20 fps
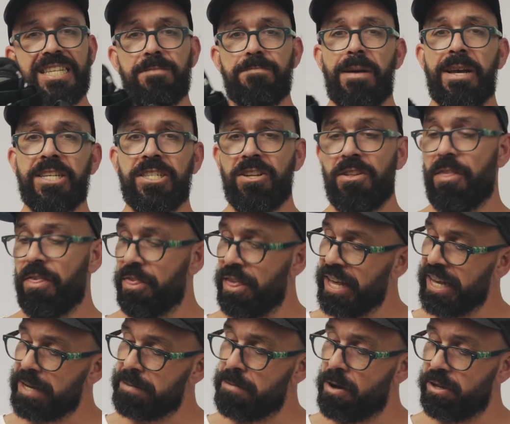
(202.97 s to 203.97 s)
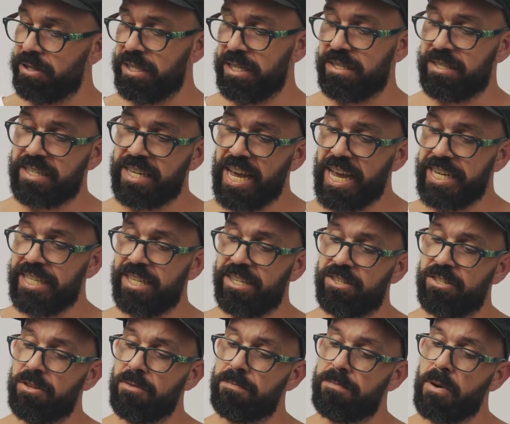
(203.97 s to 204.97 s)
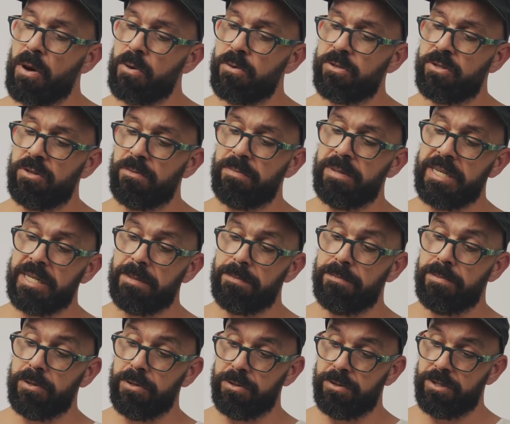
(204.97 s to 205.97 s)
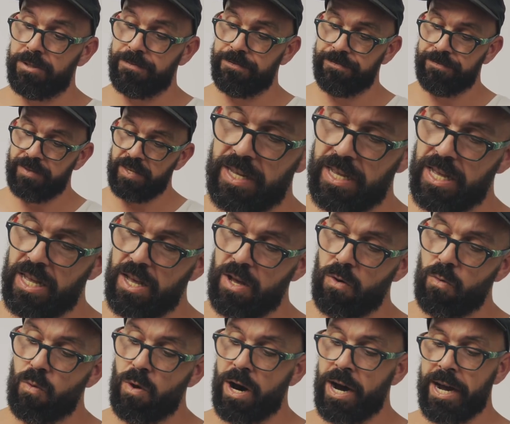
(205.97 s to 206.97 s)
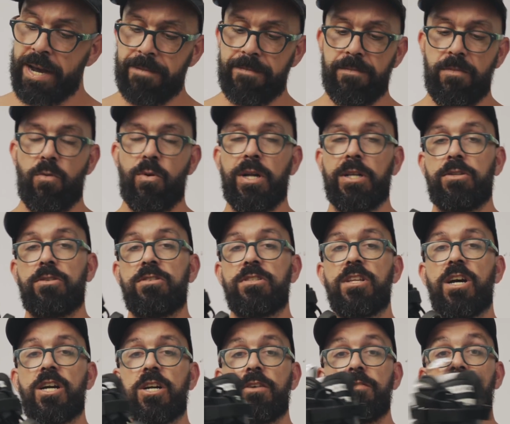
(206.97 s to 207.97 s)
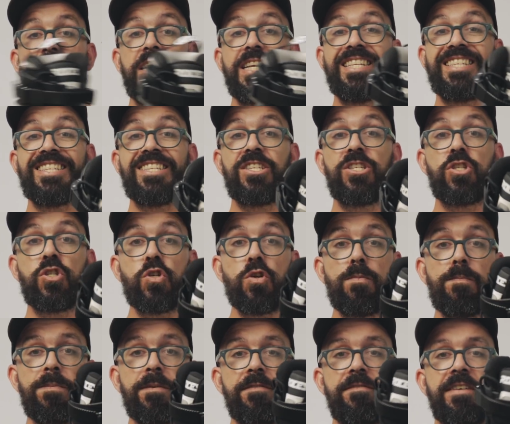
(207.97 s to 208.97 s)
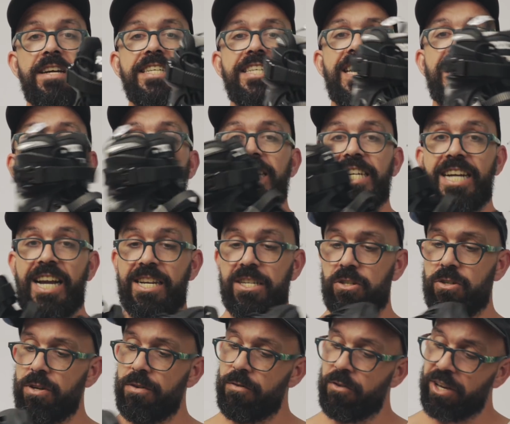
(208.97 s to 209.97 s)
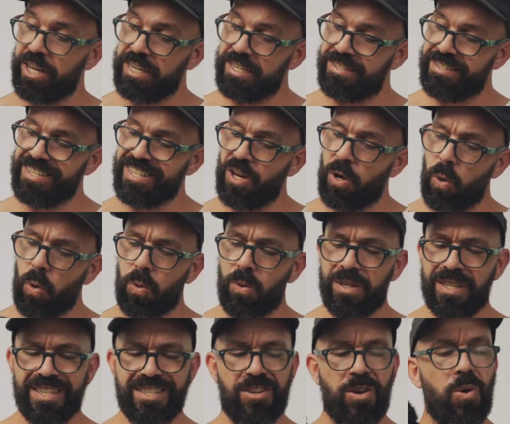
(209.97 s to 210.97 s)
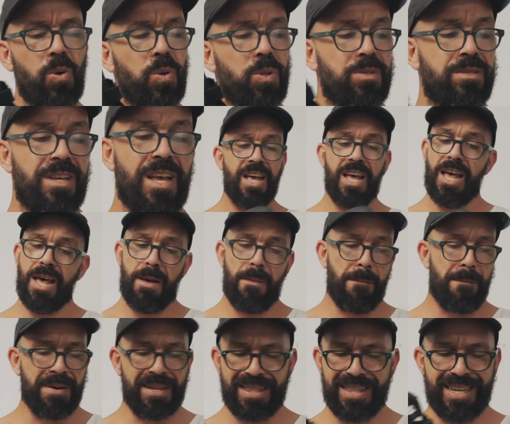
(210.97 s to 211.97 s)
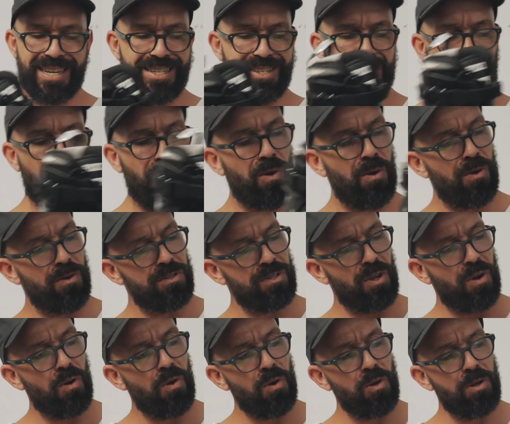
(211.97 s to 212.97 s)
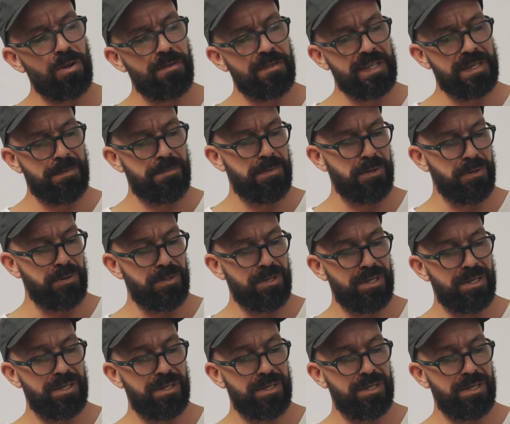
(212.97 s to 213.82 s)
the special thing about this skate is supposed to be the boot. Why? Well, to start off, it's super ventilated. I don't know if you can see all these holes, but there's holes all over the boot.